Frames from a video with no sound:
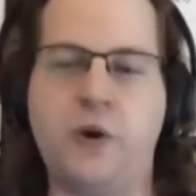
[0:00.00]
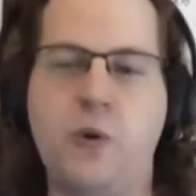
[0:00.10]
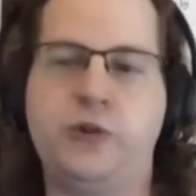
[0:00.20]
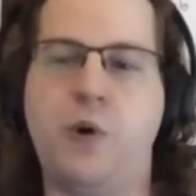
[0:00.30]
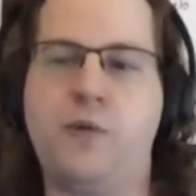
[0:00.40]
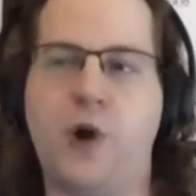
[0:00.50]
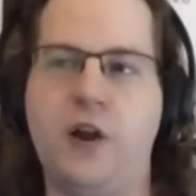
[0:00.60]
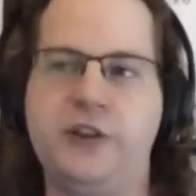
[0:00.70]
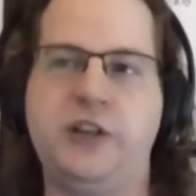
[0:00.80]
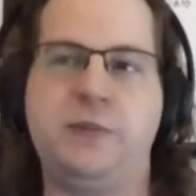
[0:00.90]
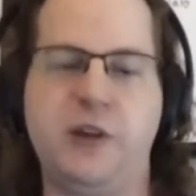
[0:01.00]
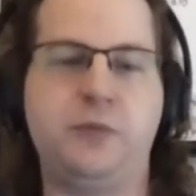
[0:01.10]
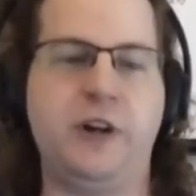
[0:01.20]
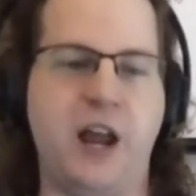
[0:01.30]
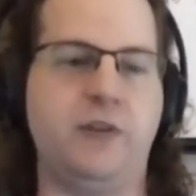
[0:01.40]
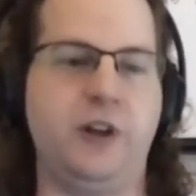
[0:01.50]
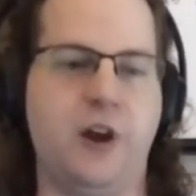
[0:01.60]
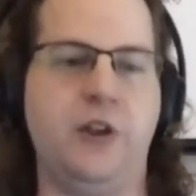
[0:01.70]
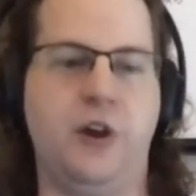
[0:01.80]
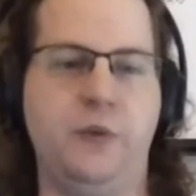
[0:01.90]
so so overall, it's, it's based pretty
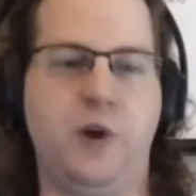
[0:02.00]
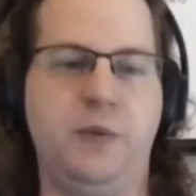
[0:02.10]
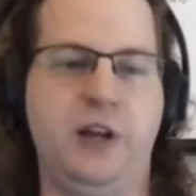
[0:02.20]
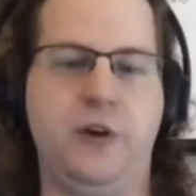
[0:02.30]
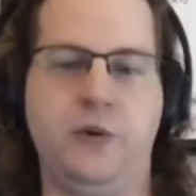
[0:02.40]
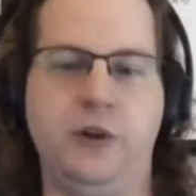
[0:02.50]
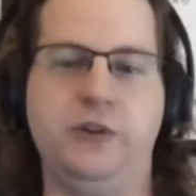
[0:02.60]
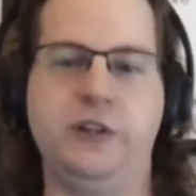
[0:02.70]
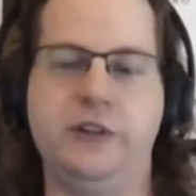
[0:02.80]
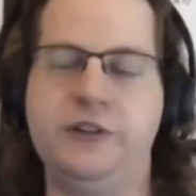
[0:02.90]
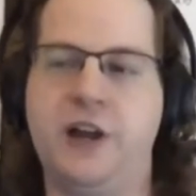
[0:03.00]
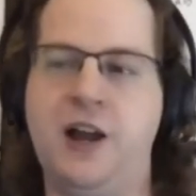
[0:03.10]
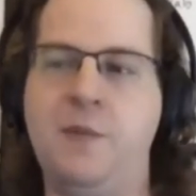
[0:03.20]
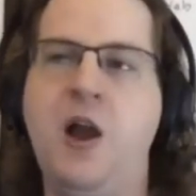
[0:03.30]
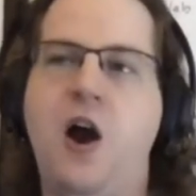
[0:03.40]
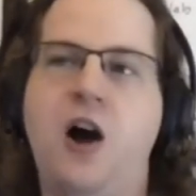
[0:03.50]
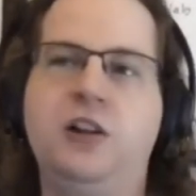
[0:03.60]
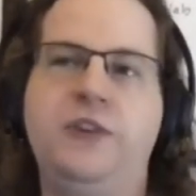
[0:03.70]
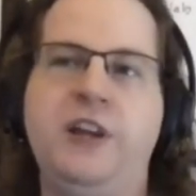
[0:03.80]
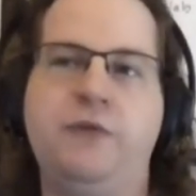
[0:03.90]
heavily on, on what Pico uses. Um,
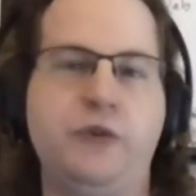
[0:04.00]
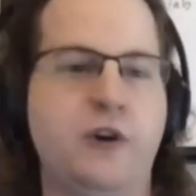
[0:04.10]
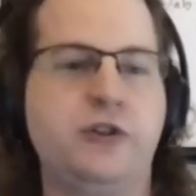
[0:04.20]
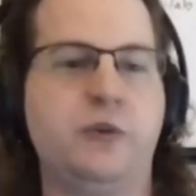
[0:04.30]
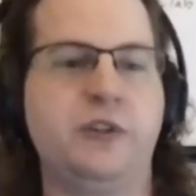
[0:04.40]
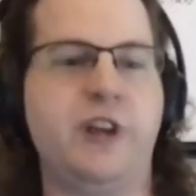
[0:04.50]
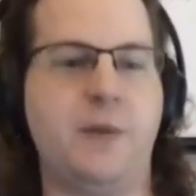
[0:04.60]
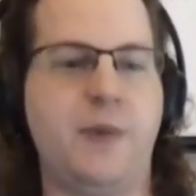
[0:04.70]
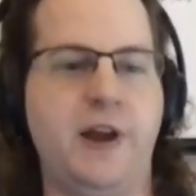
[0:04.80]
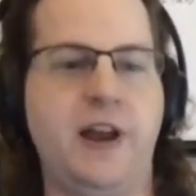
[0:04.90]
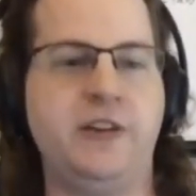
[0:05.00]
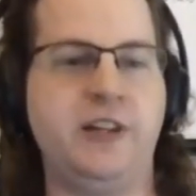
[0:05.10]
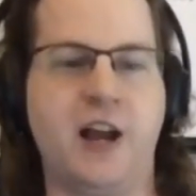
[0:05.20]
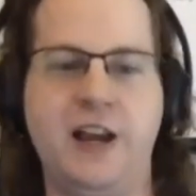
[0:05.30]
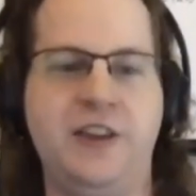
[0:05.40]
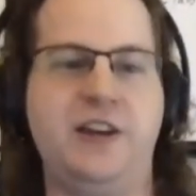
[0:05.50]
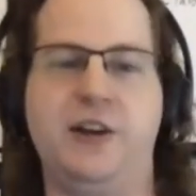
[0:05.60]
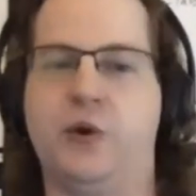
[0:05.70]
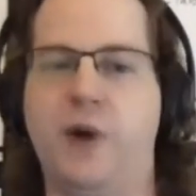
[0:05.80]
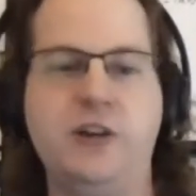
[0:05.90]
all of the infrastructure was set up by ACI, and they
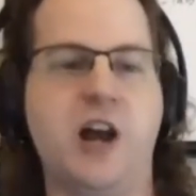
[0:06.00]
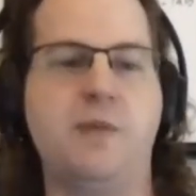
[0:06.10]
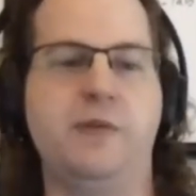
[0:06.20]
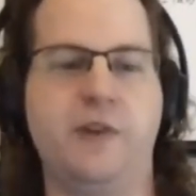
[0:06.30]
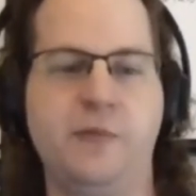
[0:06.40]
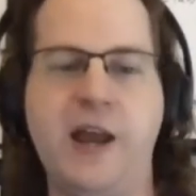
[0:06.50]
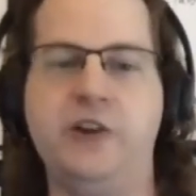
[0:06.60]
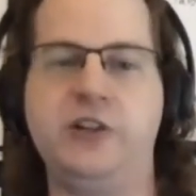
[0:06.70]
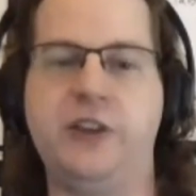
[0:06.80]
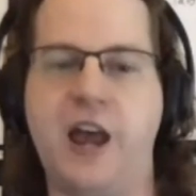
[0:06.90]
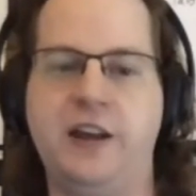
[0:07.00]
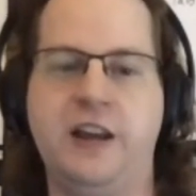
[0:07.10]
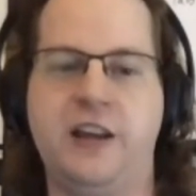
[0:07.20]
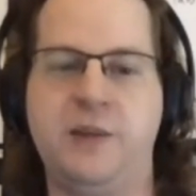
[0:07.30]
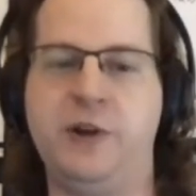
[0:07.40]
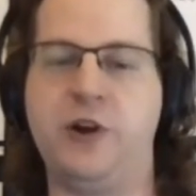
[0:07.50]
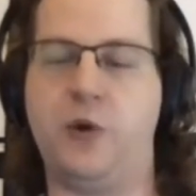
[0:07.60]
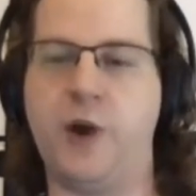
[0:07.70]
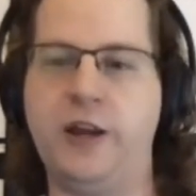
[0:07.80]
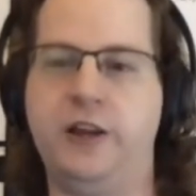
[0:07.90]
did a great job of, of managing that and, and keeping it
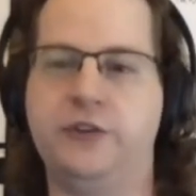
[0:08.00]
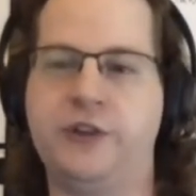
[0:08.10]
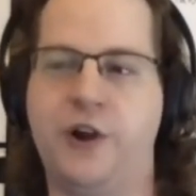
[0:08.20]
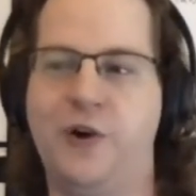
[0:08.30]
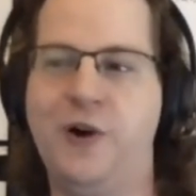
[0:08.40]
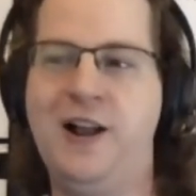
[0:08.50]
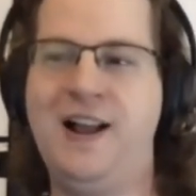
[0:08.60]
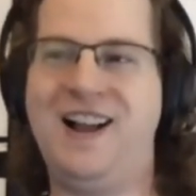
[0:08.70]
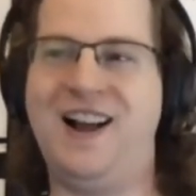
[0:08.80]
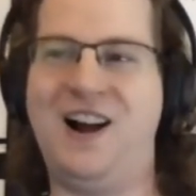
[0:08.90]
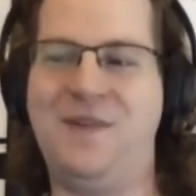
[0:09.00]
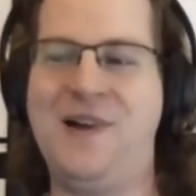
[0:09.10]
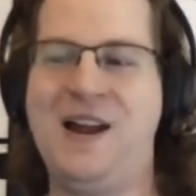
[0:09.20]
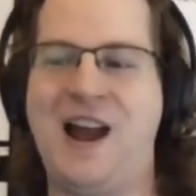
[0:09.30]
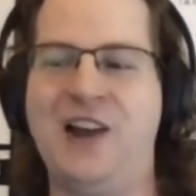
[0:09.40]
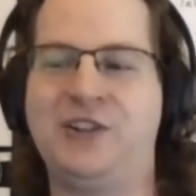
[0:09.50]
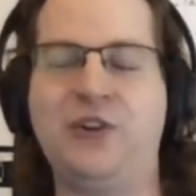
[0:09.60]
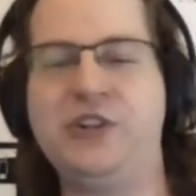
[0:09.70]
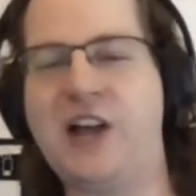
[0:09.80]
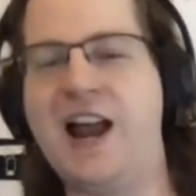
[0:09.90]
all running. So uh, as
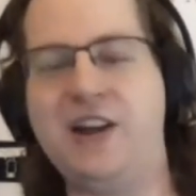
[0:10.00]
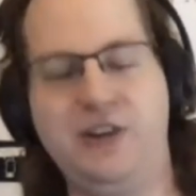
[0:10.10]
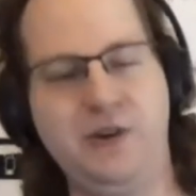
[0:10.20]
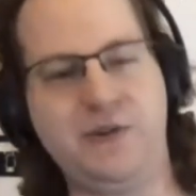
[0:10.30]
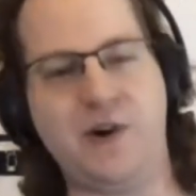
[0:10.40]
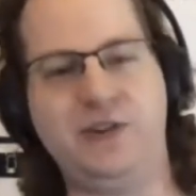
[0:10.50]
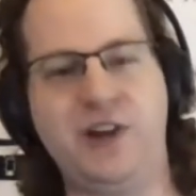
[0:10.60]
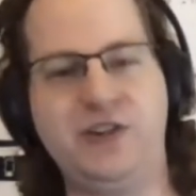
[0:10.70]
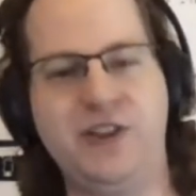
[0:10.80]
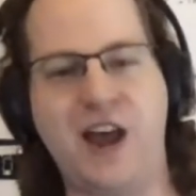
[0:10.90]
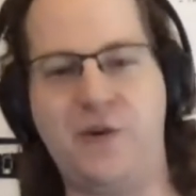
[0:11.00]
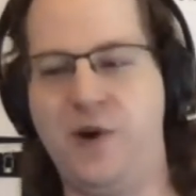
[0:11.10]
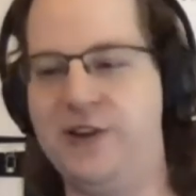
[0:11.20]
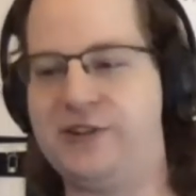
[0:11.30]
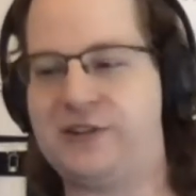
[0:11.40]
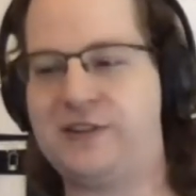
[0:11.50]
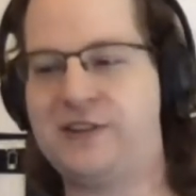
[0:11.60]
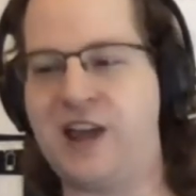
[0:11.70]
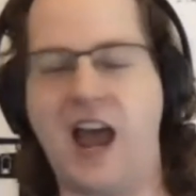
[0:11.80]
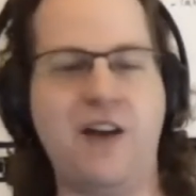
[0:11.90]
close as I had to do as far as touching that was
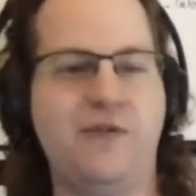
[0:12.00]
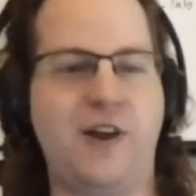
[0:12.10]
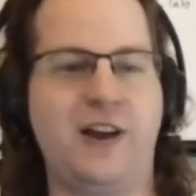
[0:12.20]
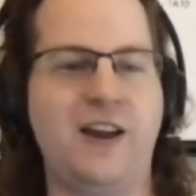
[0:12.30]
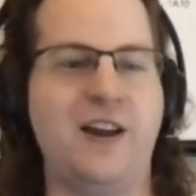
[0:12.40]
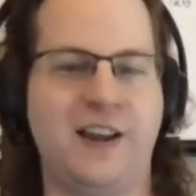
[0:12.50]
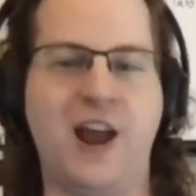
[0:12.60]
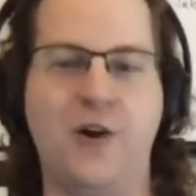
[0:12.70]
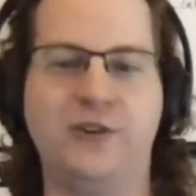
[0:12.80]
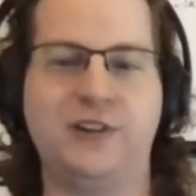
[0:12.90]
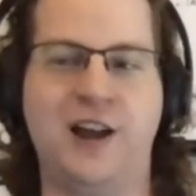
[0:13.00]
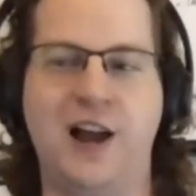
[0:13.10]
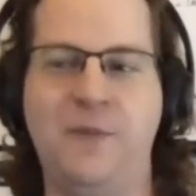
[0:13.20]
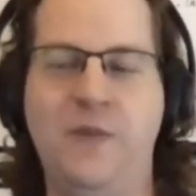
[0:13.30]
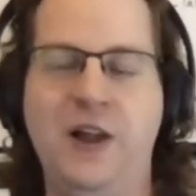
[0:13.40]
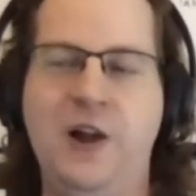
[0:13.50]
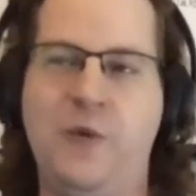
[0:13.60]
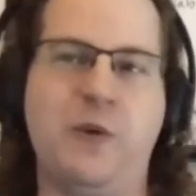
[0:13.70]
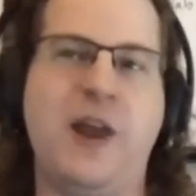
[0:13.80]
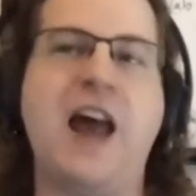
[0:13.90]
to have a, an account. Um,
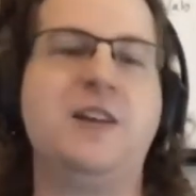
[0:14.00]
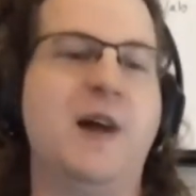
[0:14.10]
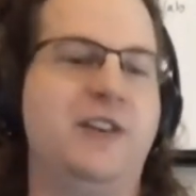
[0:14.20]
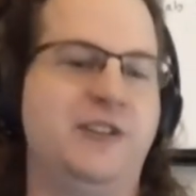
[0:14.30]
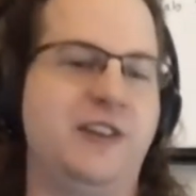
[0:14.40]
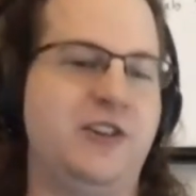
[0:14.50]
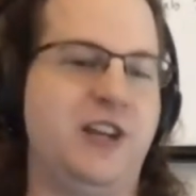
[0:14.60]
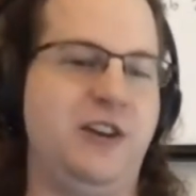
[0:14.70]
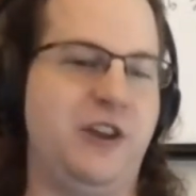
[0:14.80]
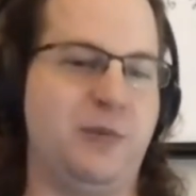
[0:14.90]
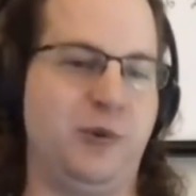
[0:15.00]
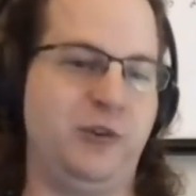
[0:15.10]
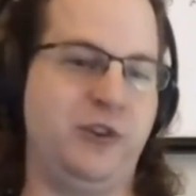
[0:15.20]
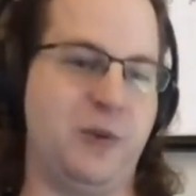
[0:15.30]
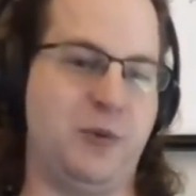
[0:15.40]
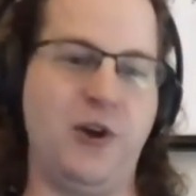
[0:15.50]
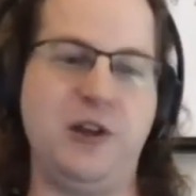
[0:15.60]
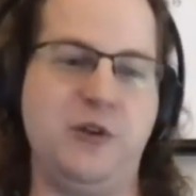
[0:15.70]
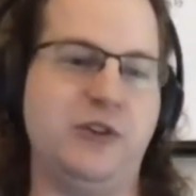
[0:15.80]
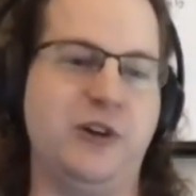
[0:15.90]
we, we added my SSH key to the, to deploy
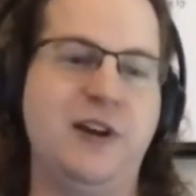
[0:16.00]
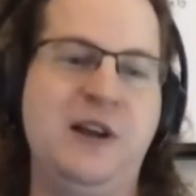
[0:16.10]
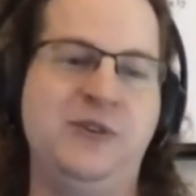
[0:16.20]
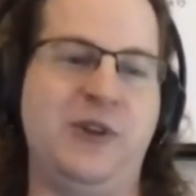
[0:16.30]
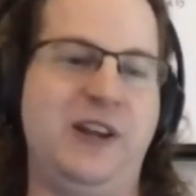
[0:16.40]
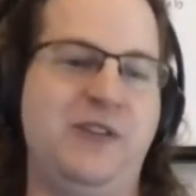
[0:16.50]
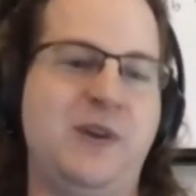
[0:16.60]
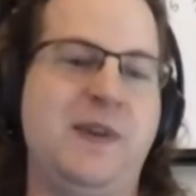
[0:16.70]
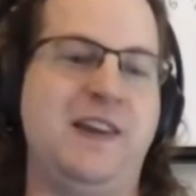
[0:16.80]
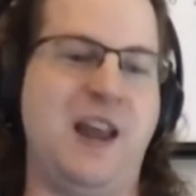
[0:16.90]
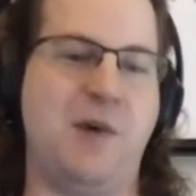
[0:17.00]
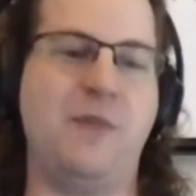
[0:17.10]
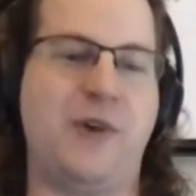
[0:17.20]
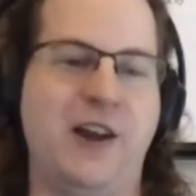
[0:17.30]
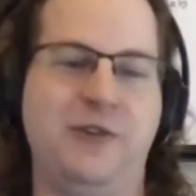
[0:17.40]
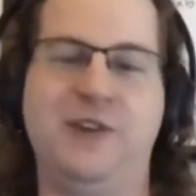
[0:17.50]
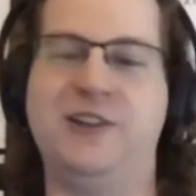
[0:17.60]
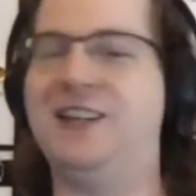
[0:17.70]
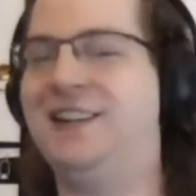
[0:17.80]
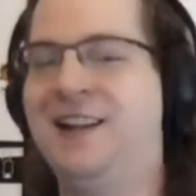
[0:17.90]
user so that if something came up, I could
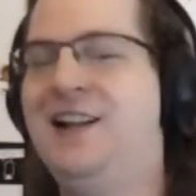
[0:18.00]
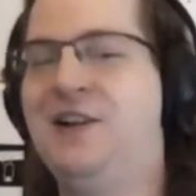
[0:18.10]
fix it.